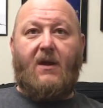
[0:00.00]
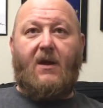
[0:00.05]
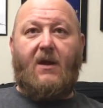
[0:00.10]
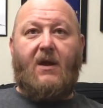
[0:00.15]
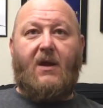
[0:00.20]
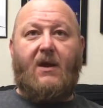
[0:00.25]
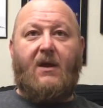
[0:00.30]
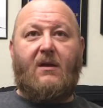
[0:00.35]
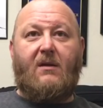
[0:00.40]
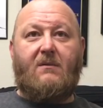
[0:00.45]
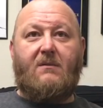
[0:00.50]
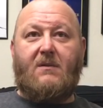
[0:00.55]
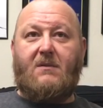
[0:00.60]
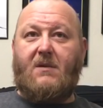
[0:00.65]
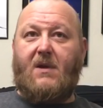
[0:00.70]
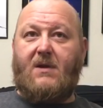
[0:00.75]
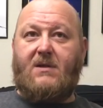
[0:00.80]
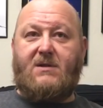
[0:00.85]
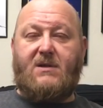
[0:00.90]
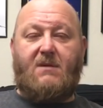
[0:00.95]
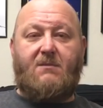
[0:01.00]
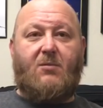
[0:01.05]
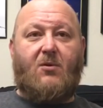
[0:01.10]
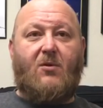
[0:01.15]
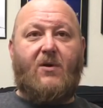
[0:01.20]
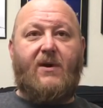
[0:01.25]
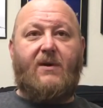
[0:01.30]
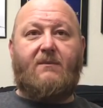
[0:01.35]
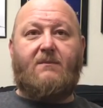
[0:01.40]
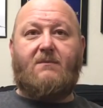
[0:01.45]
And at some
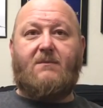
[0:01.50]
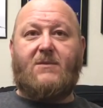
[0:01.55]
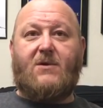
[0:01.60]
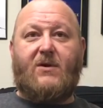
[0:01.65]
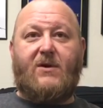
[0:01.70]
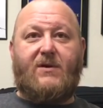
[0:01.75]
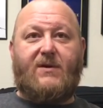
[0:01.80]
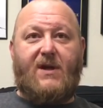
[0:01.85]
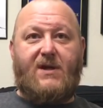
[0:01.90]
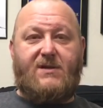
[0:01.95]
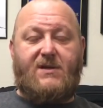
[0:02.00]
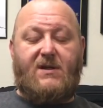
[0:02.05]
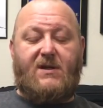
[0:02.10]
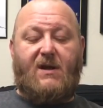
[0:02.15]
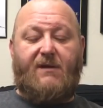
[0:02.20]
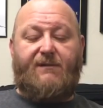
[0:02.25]
point during testing,